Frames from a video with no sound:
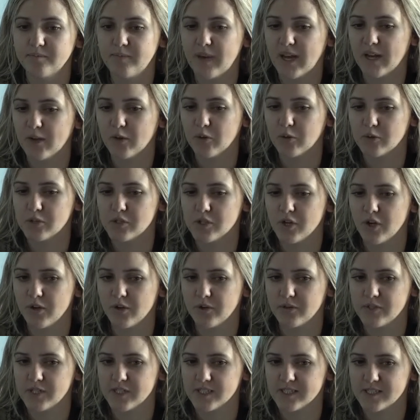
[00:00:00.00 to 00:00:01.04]
but
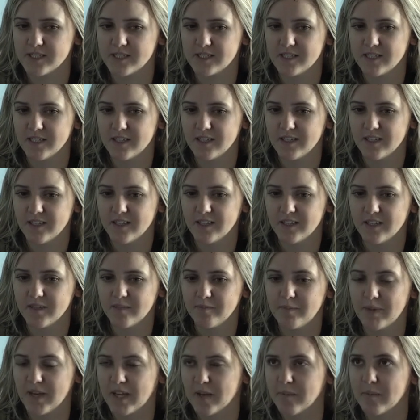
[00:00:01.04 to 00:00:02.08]
also just
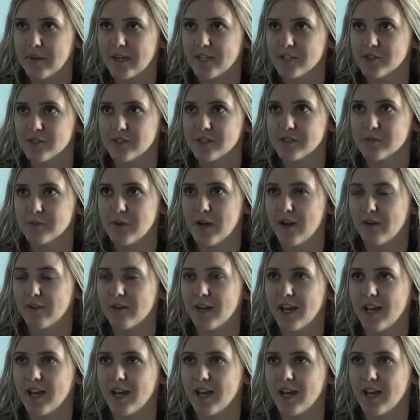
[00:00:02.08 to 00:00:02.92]
bigger picture as well.